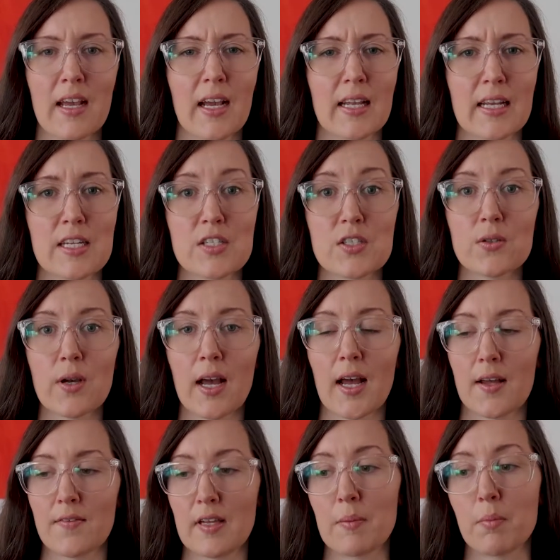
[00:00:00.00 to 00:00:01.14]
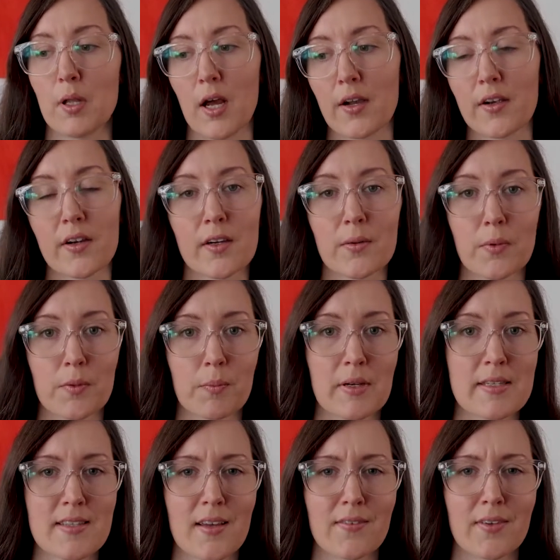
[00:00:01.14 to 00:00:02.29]
And I do have a blocker with my
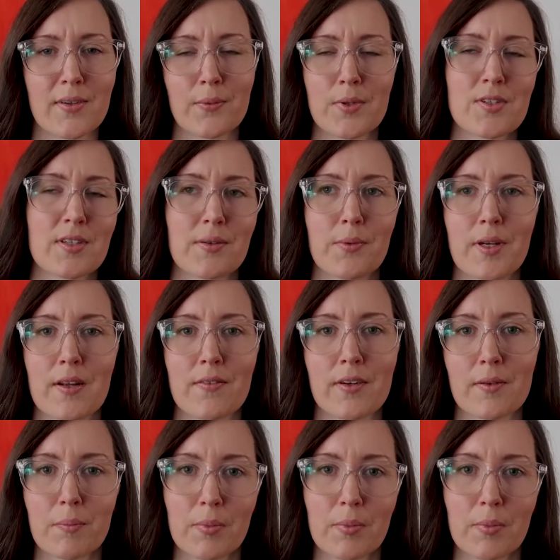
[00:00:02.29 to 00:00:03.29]
7, which whatever,